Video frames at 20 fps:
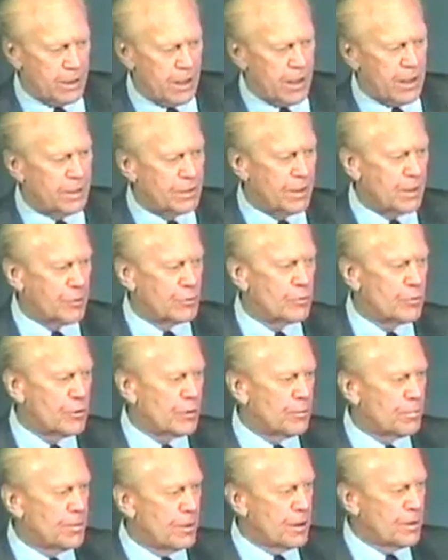I think we're
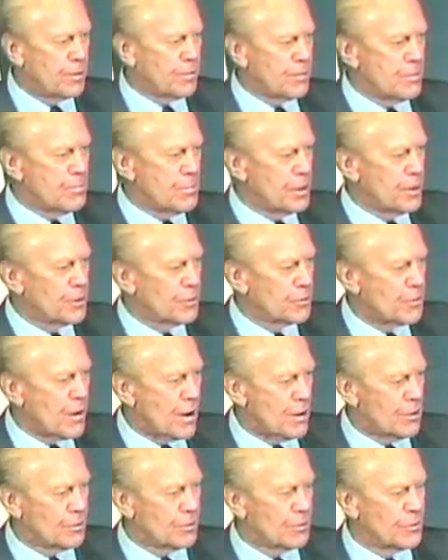a part of the middle
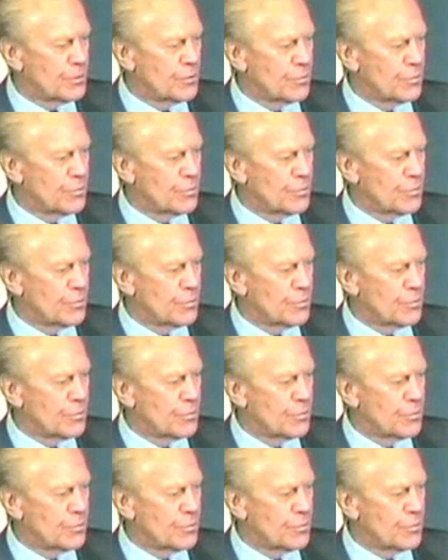ground of the